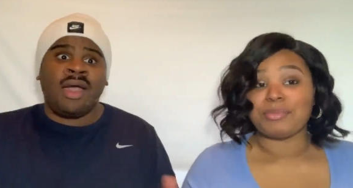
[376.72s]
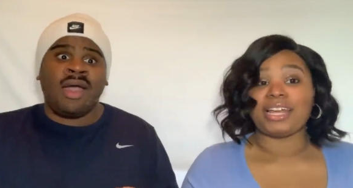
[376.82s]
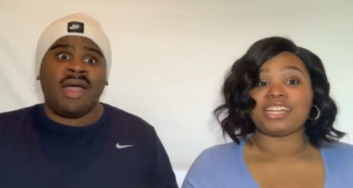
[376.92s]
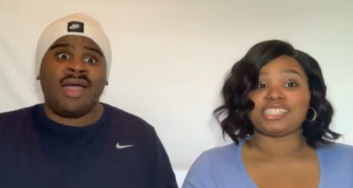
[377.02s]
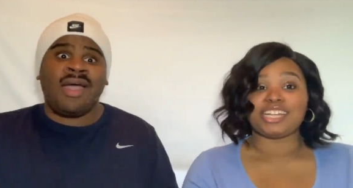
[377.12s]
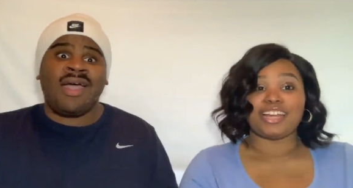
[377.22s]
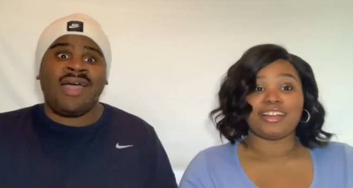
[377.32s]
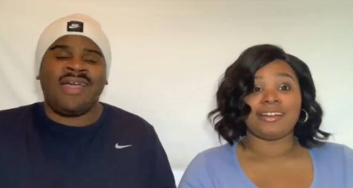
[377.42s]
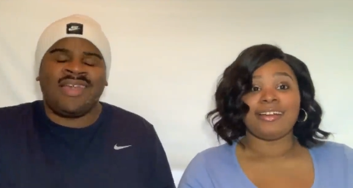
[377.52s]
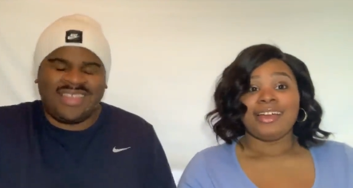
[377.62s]
Speaker 1: like, and share.
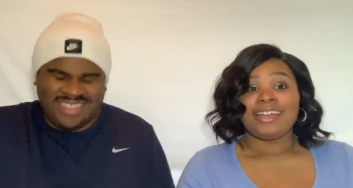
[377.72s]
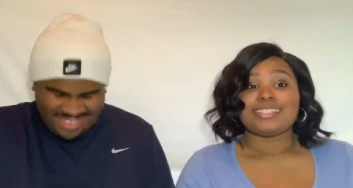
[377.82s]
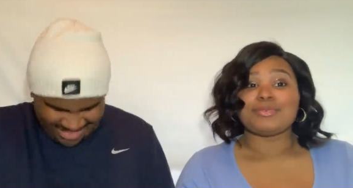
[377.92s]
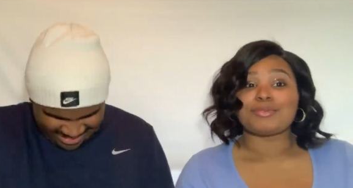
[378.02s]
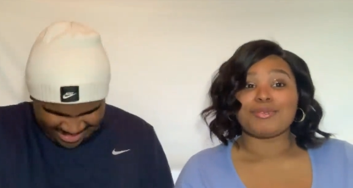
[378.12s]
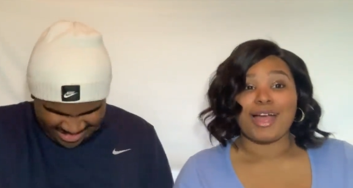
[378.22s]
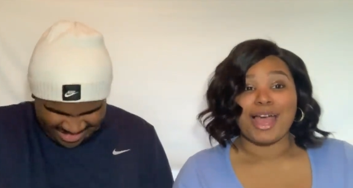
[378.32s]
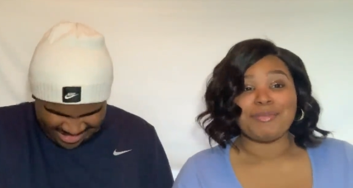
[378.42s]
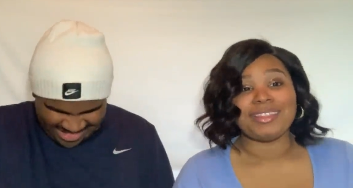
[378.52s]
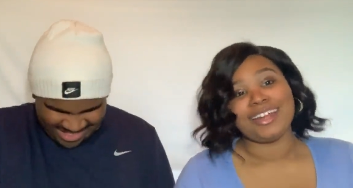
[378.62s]

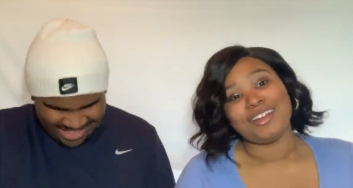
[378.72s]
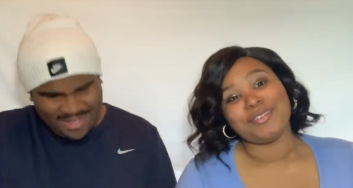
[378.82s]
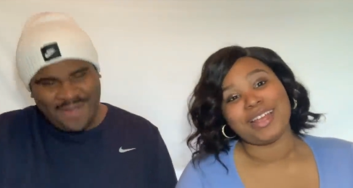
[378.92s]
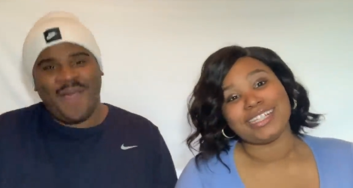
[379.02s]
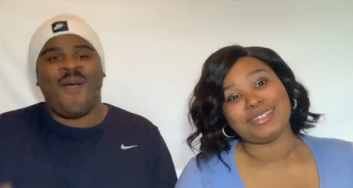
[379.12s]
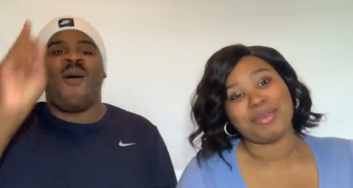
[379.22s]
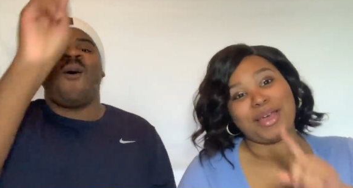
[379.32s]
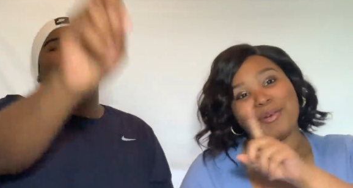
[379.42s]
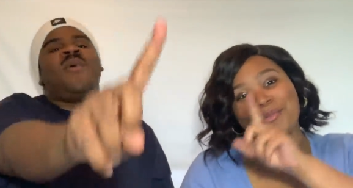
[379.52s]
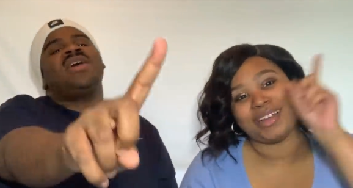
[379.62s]
subscribe, hit that notification
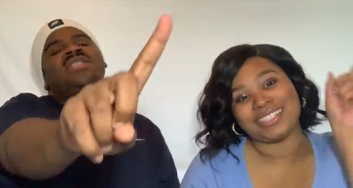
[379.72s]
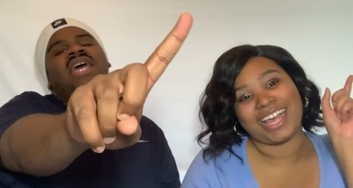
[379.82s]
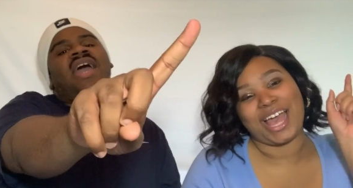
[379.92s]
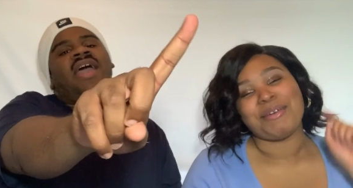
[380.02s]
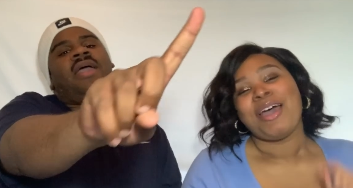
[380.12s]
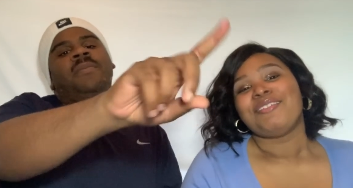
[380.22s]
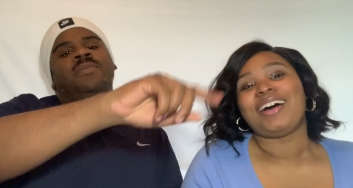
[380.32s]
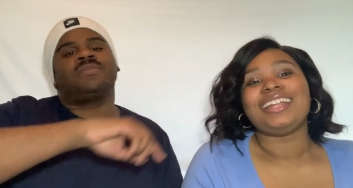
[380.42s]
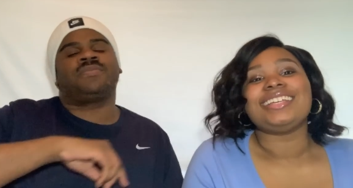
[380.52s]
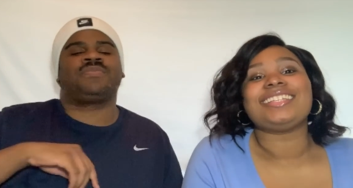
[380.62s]
bell one, one time. time.
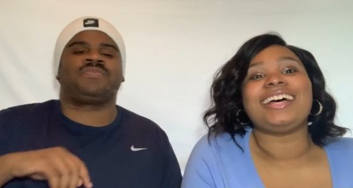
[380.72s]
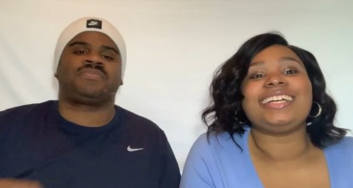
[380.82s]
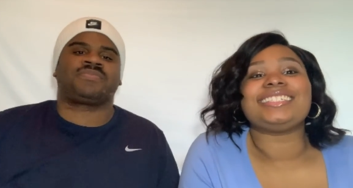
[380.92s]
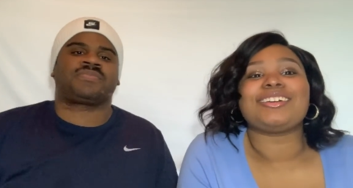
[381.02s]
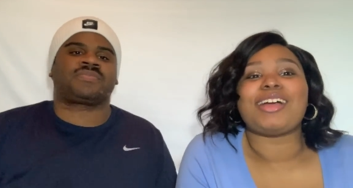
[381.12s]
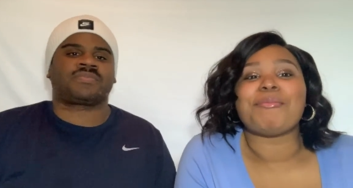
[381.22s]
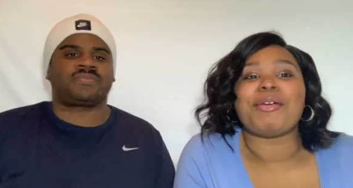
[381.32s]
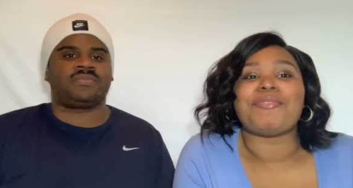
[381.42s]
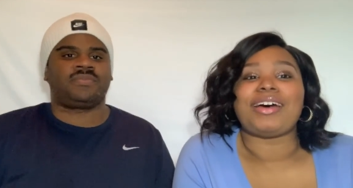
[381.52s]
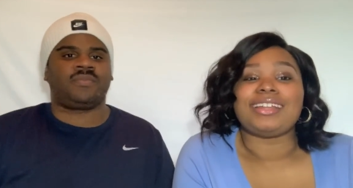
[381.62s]
Follow us on Instagram
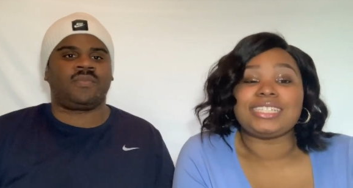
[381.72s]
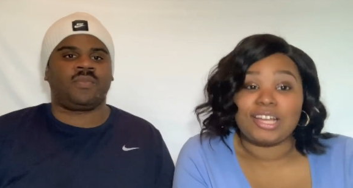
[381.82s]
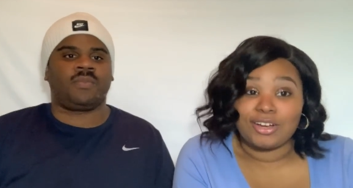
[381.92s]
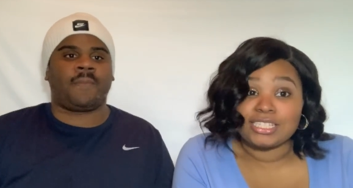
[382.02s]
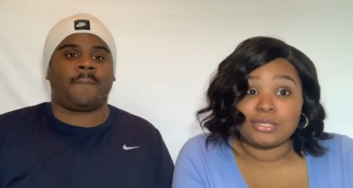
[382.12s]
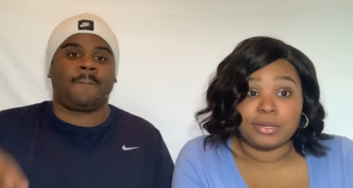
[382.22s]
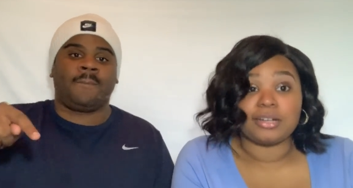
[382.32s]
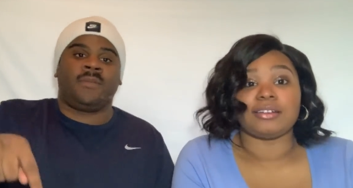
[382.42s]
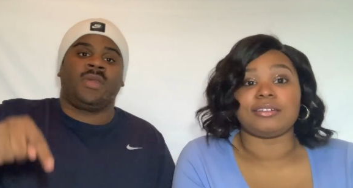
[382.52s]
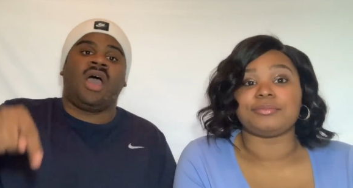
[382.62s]
and follow us on
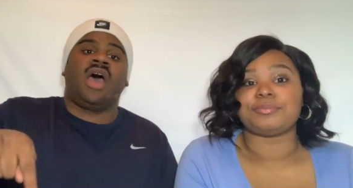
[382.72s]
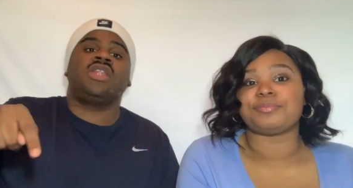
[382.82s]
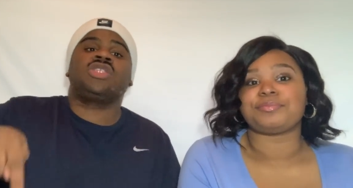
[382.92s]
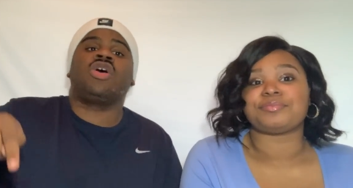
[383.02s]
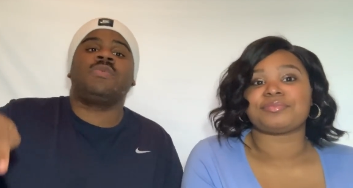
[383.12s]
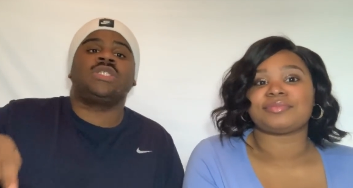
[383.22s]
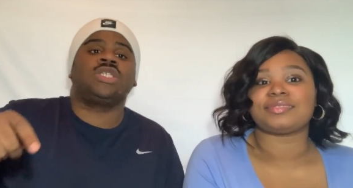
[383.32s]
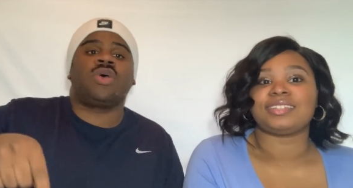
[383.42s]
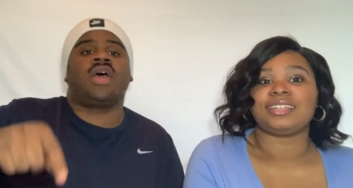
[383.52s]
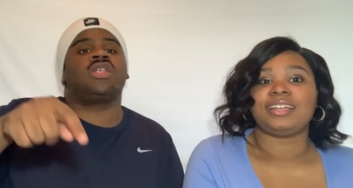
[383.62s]
Twitter.
Speaker 2: Underscore the
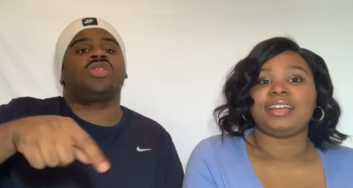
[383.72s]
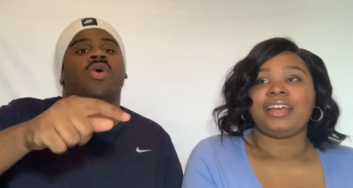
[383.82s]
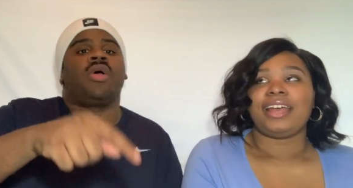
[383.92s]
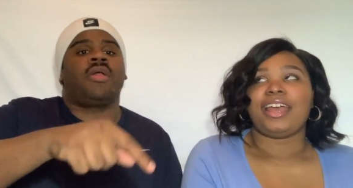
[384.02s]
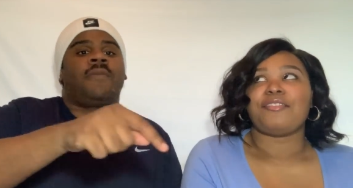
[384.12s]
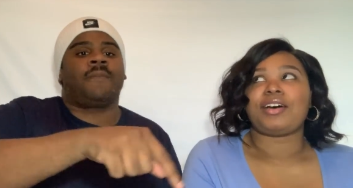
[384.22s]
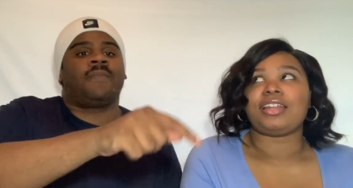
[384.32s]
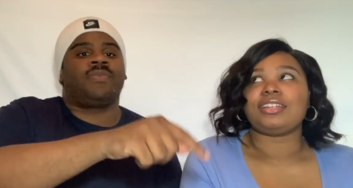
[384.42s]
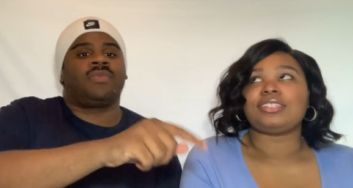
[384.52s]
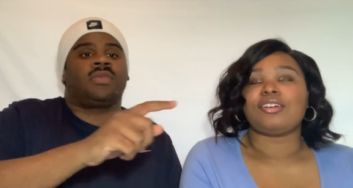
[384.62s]
potential underscore. And
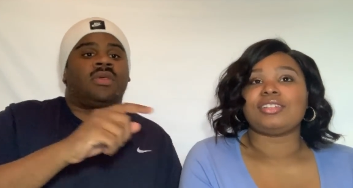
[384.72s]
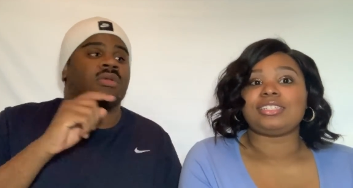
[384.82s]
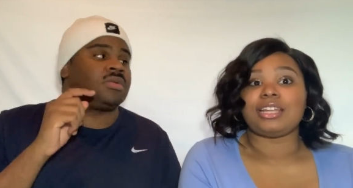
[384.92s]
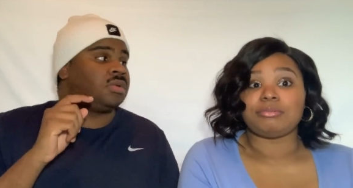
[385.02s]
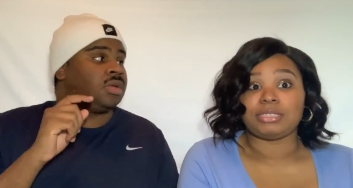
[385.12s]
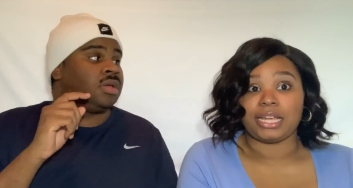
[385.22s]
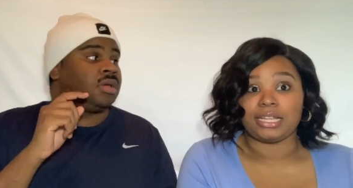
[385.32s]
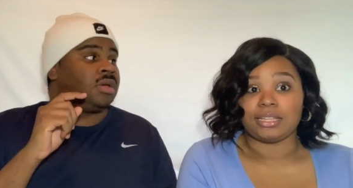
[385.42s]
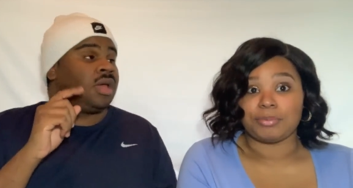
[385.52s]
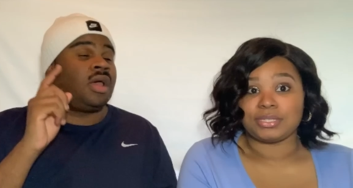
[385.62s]
Speaker 1: follow us on
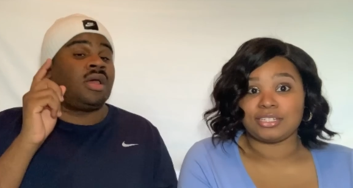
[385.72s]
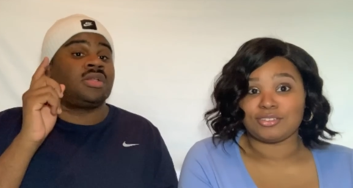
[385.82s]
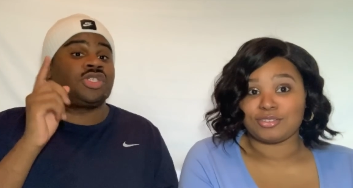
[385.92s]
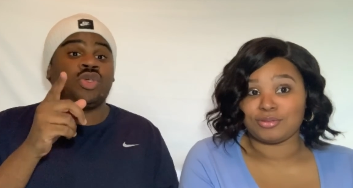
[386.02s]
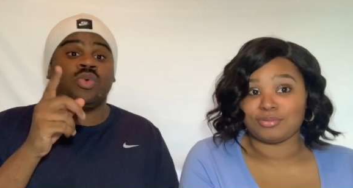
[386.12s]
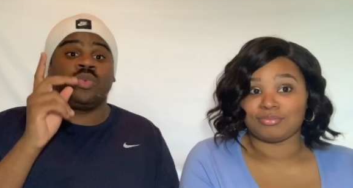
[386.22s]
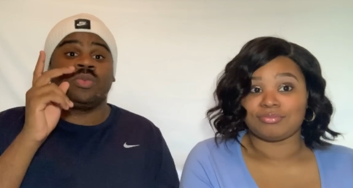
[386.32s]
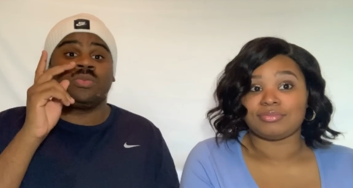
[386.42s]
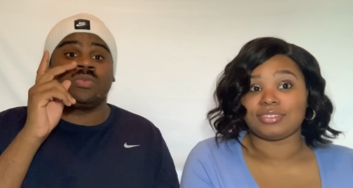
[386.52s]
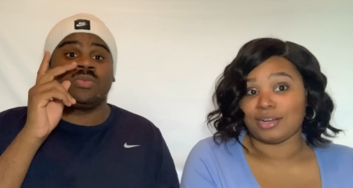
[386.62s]
Snapchat, the potential two.
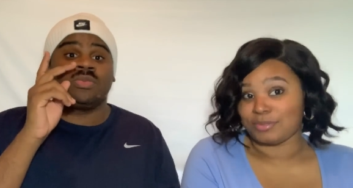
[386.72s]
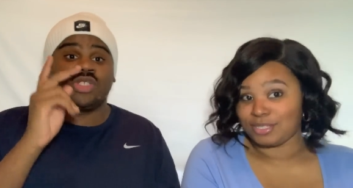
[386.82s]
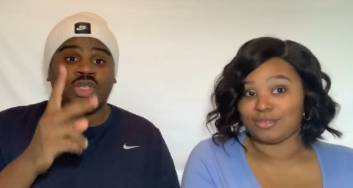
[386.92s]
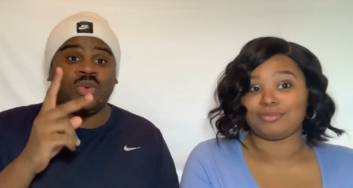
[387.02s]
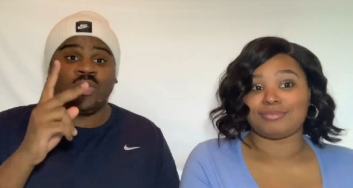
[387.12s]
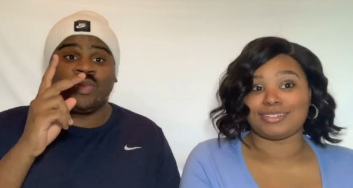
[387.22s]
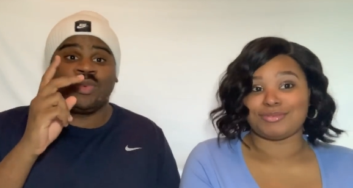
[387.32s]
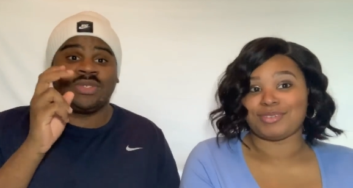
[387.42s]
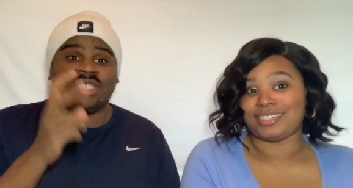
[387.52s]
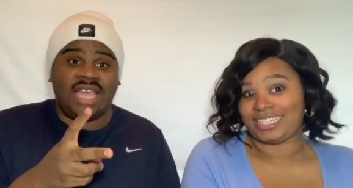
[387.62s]
two. The number
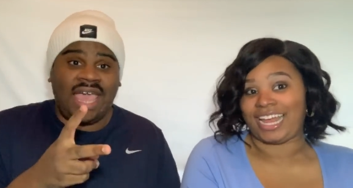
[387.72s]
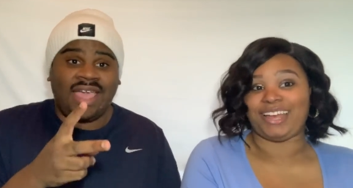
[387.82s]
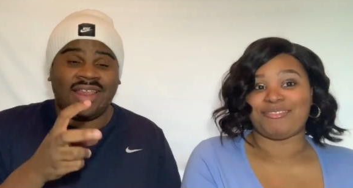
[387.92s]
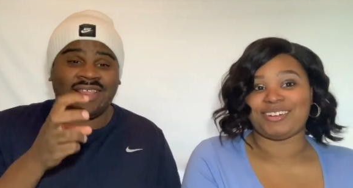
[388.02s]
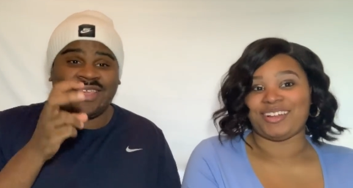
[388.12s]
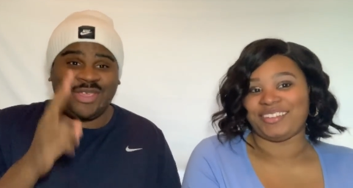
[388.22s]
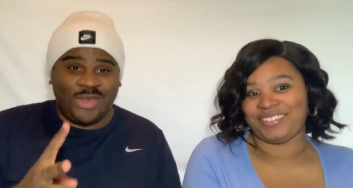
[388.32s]
two. two. Chat.